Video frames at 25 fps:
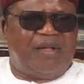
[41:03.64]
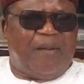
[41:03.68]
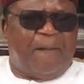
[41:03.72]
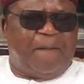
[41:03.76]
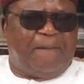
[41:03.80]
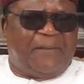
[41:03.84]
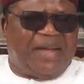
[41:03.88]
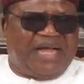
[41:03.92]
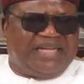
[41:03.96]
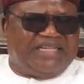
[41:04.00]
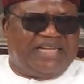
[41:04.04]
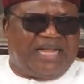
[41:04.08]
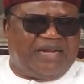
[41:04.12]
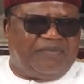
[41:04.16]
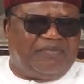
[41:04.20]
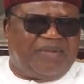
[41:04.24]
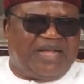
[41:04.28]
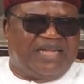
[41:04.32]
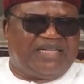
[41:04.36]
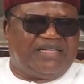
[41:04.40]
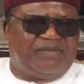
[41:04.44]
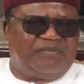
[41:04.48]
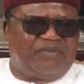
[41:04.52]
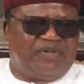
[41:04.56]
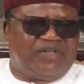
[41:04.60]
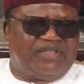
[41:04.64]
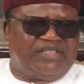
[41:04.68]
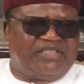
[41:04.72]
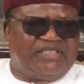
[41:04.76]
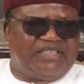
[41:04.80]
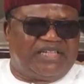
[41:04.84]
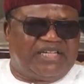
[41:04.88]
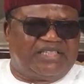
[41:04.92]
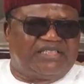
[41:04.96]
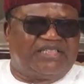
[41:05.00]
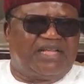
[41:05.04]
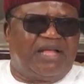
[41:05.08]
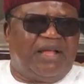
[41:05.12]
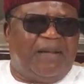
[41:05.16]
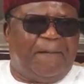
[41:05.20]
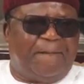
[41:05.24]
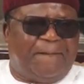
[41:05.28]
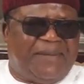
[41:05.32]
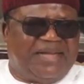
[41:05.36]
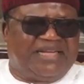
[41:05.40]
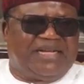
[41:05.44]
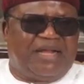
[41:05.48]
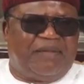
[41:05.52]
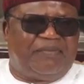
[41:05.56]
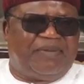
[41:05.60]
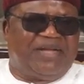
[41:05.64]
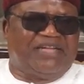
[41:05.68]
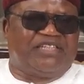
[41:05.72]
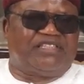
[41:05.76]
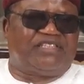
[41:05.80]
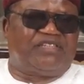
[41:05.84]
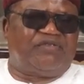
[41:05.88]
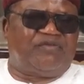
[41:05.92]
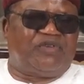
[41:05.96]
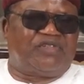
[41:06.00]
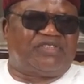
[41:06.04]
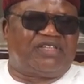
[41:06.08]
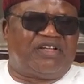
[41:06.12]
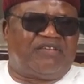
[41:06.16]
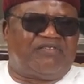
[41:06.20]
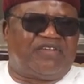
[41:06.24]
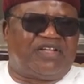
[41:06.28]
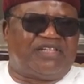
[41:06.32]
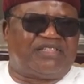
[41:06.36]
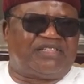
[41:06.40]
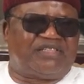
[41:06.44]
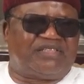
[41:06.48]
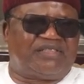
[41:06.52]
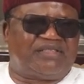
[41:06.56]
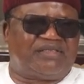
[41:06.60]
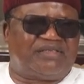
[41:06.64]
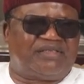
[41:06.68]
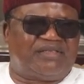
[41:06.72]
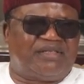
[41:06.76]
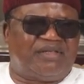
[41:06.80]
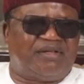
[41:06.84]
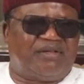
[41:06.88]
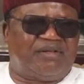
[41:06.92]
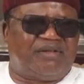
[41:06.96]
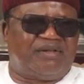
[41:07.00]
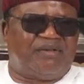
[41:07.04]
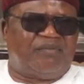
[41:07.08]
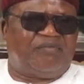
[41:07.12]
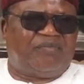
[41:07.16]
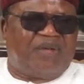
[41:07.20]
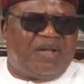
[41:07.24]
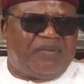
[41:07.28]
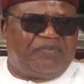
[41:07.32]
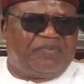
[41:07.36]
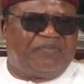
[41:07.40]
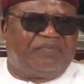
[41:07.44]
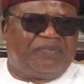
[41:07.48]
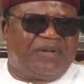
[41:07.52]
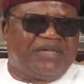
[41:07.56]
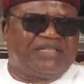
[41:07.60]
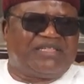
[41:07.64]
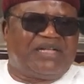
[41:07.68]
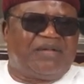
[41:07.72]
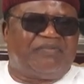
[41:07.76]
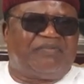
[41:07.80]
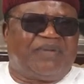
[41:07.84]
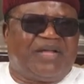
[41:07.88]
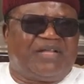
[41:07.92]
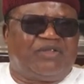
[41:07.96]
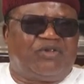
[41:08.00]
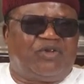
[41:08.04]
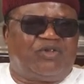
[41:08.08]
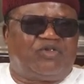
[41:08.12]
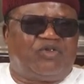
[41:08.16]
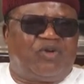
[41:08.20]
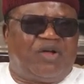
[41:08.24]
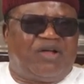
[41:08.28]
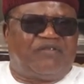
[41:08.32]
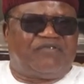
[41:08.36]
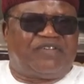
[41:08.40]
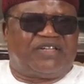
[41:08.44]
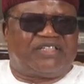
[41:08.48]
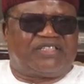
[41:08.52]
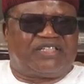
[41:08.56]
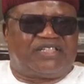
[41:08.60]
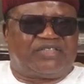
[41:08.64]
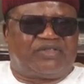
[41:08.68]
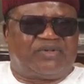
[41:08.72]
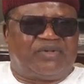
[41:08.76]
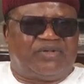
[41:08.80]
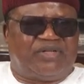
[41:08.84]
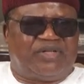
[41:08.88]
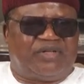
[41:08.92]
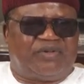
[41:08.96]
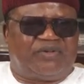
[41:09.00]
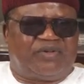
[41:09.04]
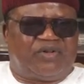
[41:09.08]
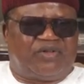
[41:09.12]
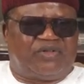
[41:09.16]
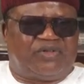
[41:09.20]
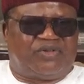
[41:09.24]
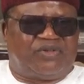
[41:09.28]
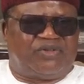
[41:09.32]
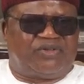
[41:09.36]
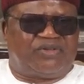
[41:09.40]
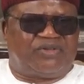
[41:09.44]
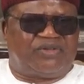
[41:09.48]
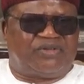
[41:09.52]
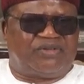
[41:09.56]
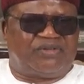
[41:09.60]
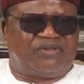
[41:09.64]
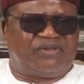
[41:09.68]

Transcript: by the politicians, padded by the civil servants, padded by those who have access to the constitution,